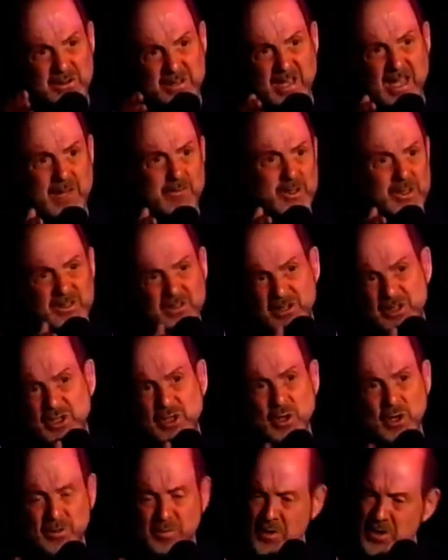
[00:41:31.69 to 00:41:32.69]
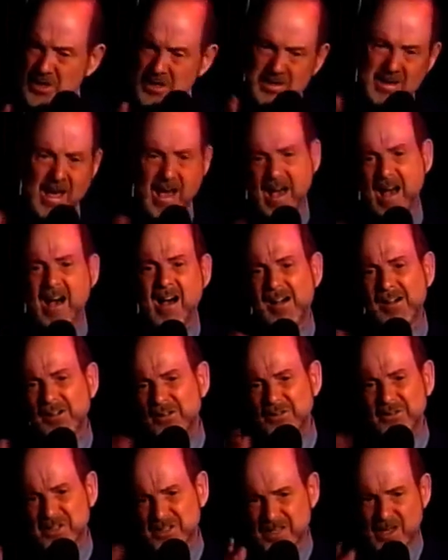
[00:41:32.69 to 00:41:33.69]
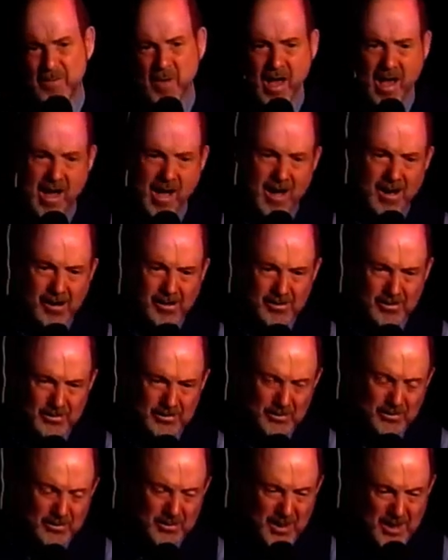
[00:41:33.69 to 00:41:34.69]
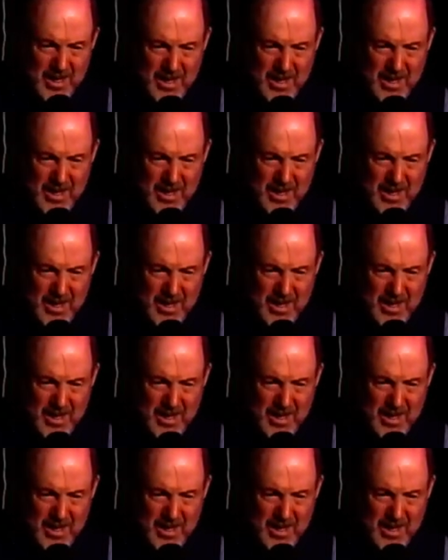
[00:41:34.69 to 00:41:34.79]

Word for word: came and shook me down somehow.